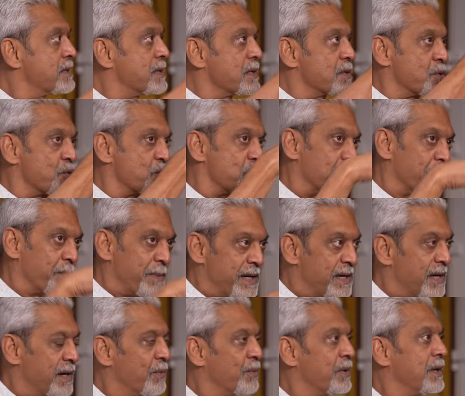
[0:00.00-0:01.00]
the social
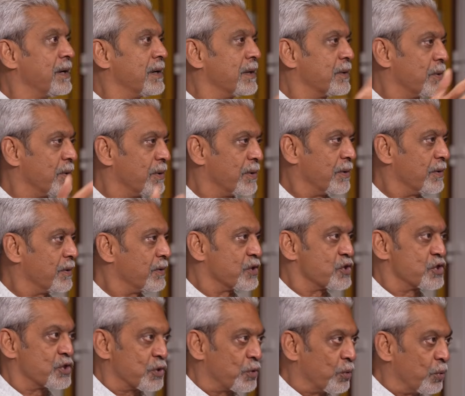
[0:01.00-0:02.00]
media world, or the
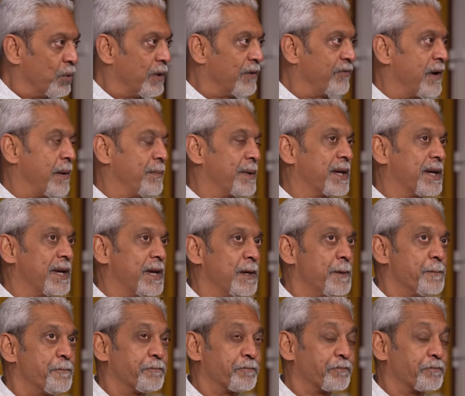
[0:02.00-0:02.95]
school if I'm a kid.